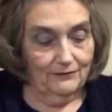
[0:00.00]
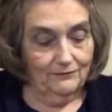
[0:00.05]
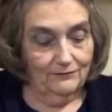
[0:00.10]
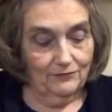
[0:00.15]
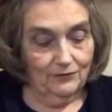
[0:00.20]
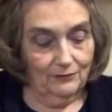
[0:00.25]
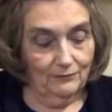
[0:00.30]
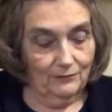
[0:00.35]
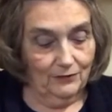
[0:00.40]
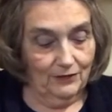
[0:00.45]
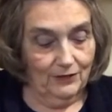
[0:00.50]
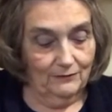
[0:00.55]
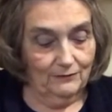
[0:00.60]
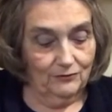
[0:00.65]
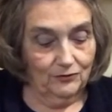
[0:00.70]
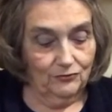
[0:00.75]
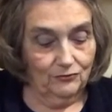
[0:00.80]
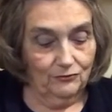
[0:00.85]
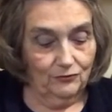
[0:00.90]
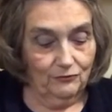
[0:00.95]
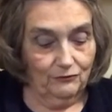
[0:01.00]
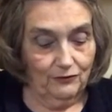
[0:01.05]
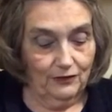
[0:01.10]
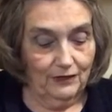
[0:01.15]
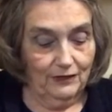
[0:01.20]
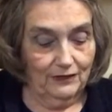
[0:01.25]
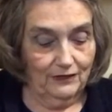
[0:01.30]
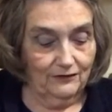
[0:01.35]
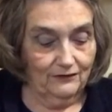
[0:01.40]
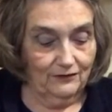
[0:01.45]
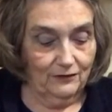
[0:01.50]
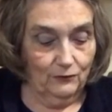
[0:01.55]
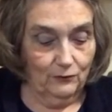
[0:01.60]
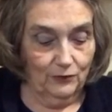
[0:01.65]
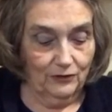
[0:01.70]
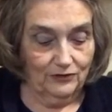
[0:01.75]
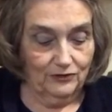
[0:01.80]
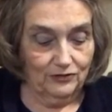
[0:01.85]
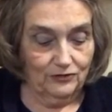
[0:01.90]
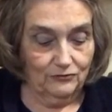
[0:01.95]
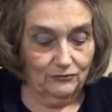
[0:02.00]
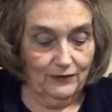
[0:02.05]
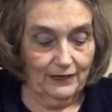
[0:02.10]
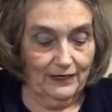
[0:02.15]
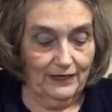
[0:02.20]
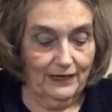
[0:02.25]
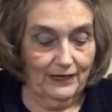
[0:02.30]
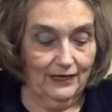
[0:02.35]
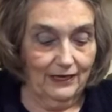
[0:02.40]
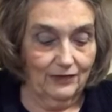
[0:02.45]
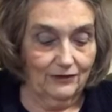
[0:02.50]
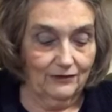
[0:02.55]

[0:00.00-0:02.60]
sometime just for fun because it washes right out.